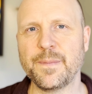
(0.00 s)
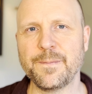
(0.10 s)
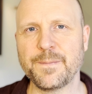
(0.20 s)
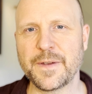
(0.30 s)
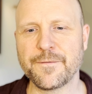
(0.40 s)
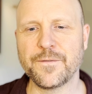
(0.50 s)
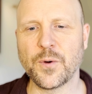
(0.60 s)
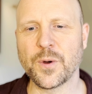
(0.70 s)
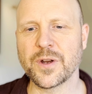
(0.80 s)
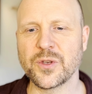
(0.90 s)

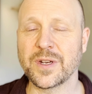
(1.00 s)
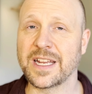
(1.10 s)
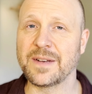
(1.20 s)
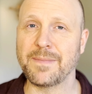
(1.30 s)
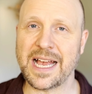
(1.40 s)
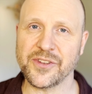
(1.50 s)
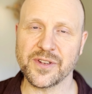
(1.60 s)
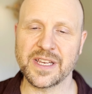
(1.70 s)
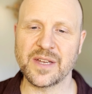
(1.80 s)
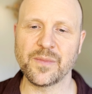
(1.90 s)
before you can master
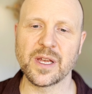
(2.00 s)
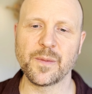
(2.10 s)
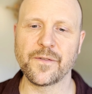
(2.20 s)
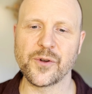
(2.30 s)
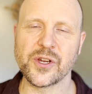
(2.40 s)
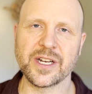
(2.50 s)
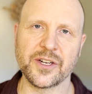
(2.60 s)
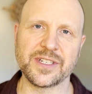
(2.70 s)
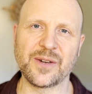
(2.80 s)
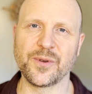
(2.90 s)
them, before you can
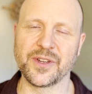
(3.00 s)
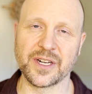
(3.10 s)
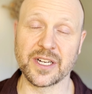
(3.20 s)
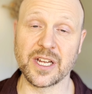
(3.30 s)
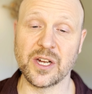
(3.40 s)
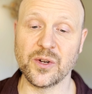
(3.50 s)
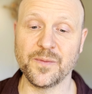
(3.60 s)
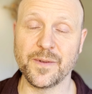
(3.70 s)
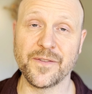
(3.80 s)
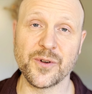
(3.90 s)
understand where they're going to go,
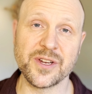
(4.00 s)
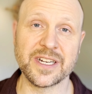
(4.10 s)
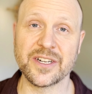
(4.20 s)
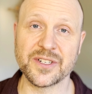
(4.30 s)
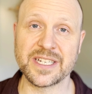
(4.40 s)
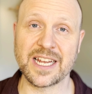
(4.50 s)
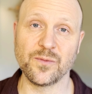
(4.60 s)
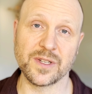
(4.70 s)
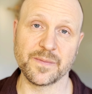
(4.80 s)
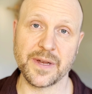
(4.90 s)
before you can understand
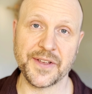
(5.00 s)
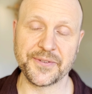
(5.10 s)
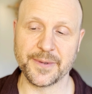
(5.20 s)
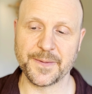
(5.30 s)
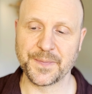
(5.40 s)
what's possible.